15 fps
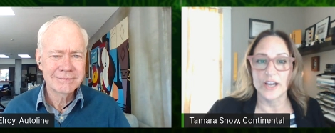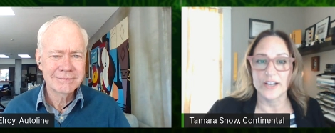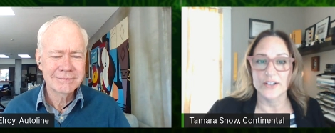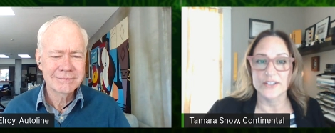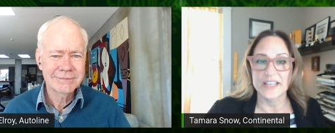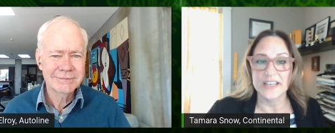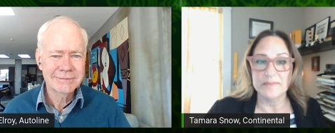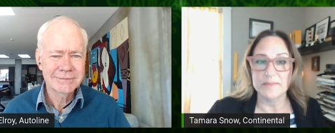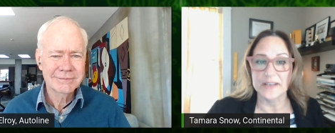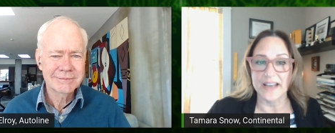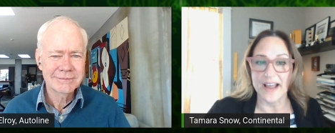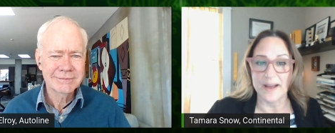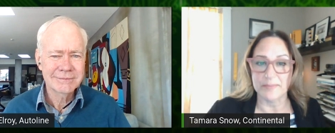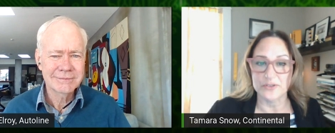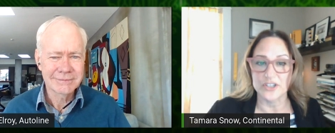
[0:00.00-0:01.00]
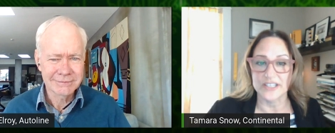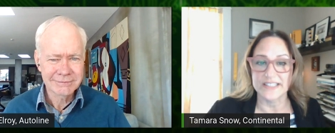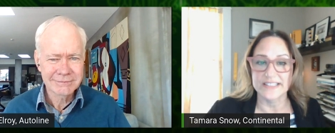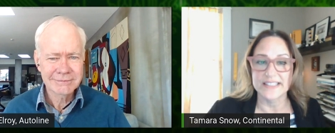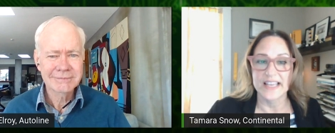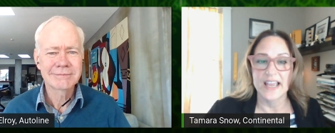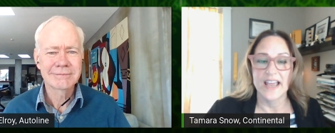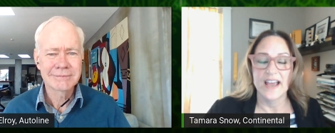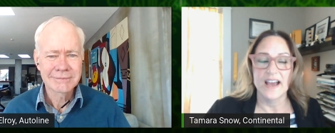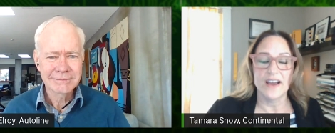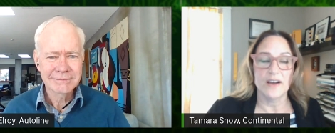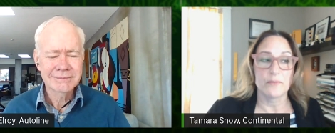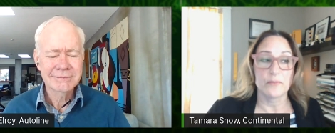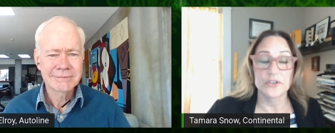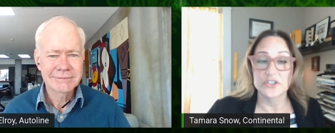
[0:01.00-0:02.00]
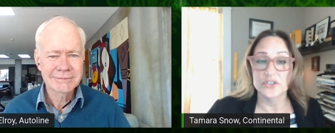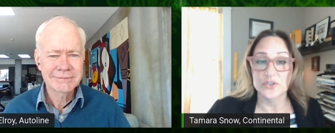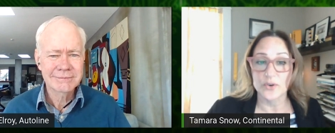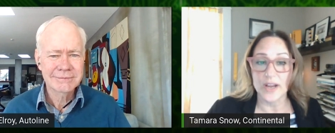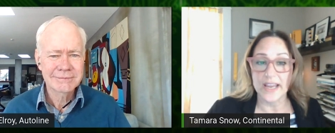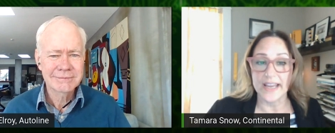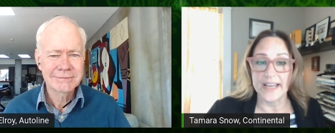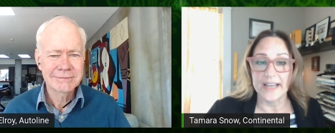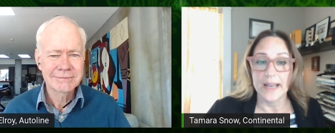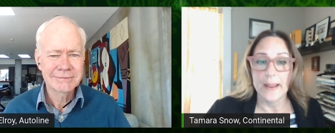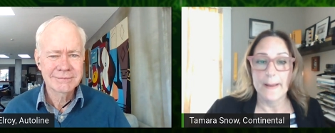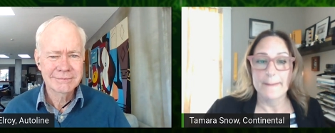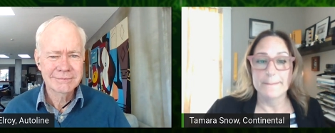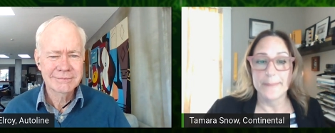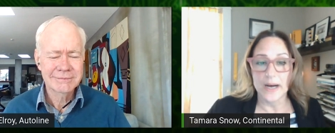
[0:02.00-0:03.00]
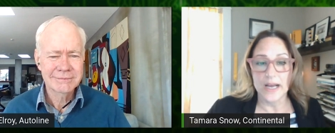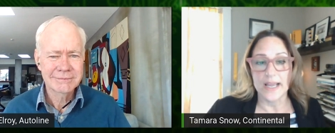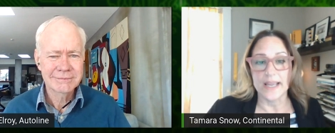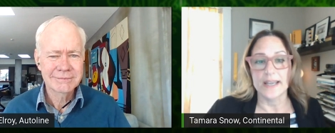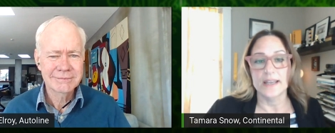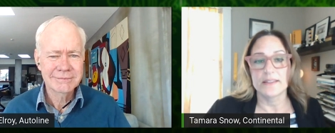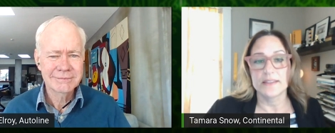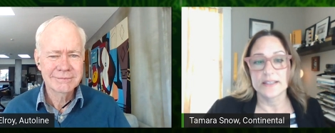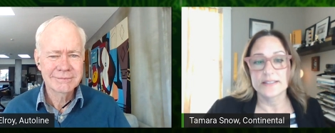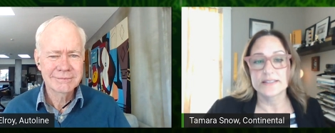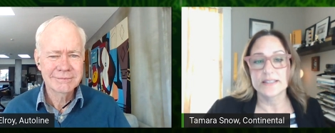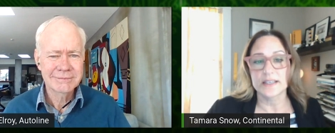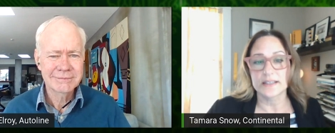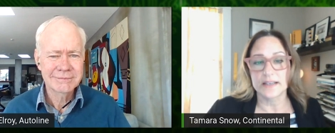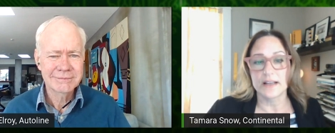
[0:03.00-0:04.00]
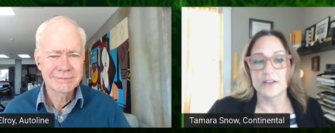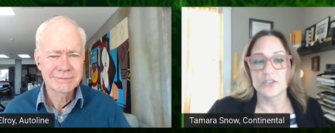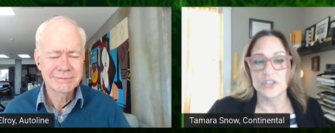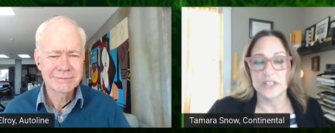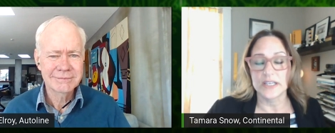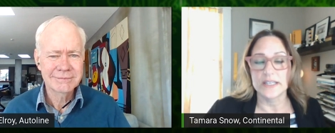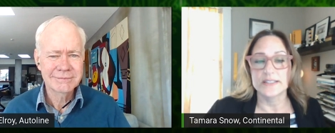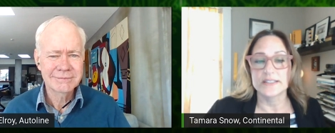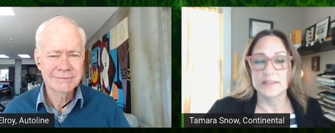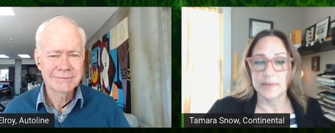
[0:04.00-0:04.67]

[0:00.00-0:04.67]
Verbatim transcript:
Speaker 1: entertainment options, uh, which is great. But this technology needs